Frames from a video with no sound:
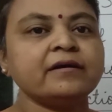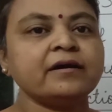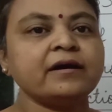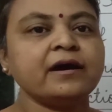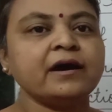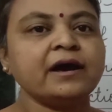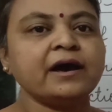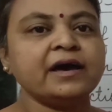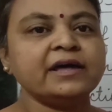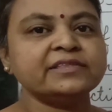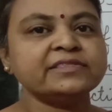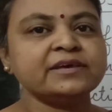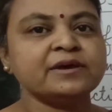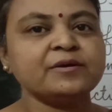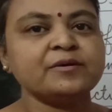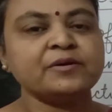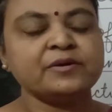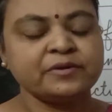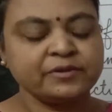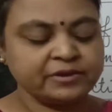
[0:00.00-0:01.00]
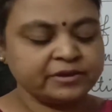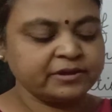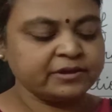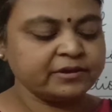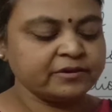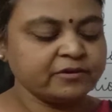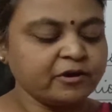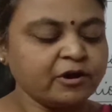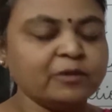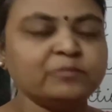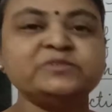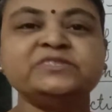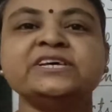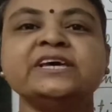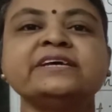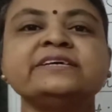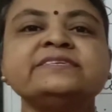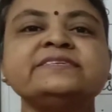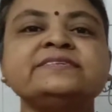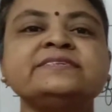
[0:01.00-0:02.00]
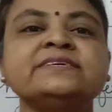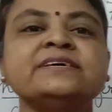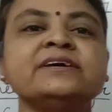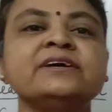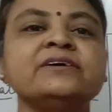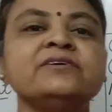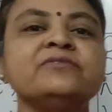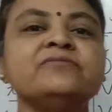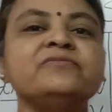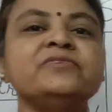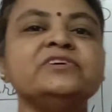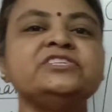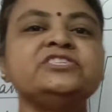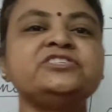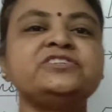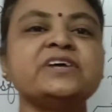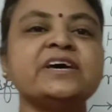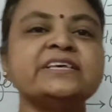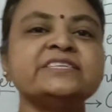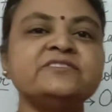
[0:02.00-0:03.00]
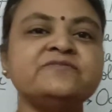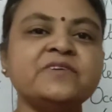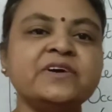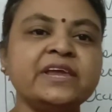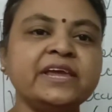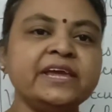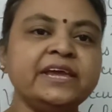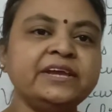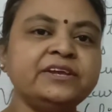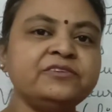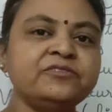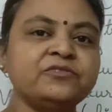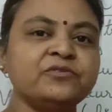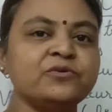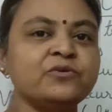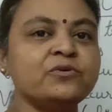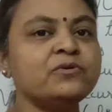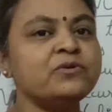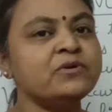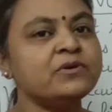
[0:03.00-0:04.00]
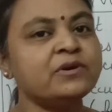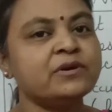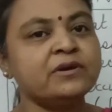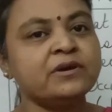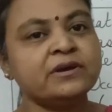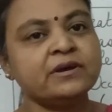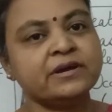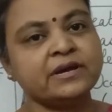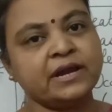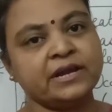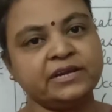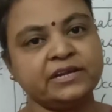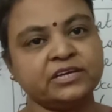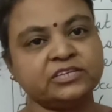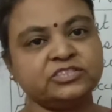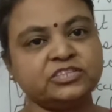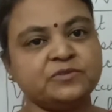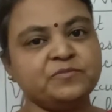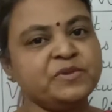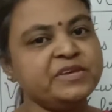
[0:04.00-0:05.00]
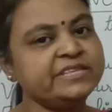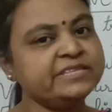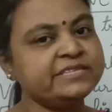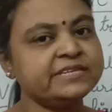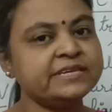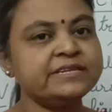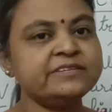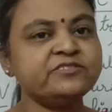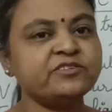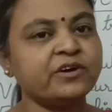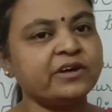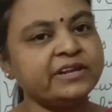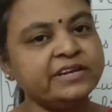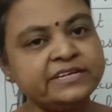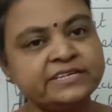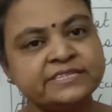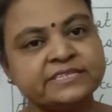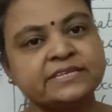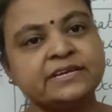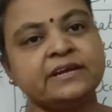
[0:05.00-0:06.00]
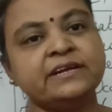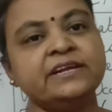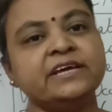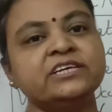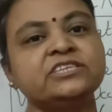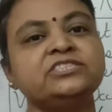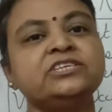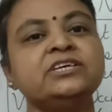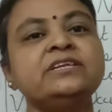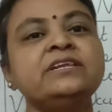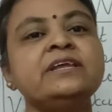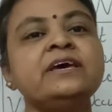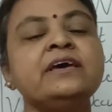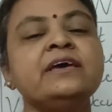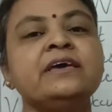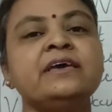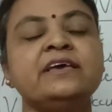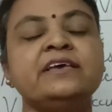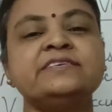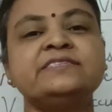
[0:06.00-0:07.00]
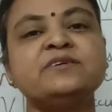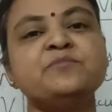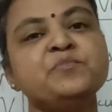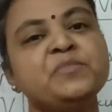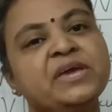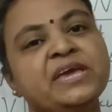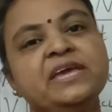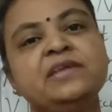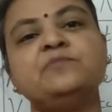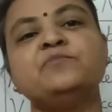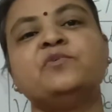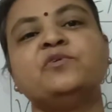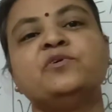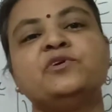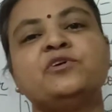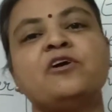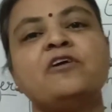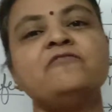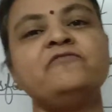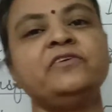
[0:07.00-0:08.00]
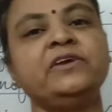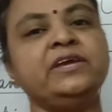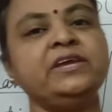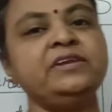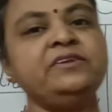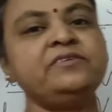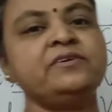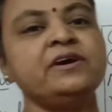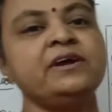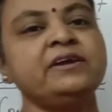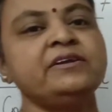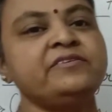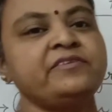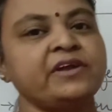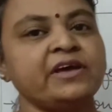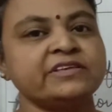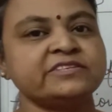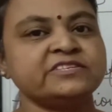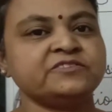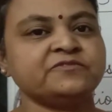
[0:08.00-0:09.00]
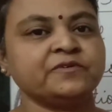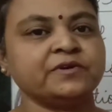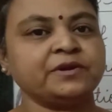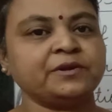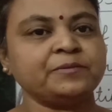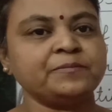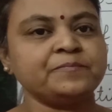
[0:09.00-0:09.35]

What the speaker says: are the objects which transfer heat through conduction. Means in solids, conduction is the main mode of heat transfer.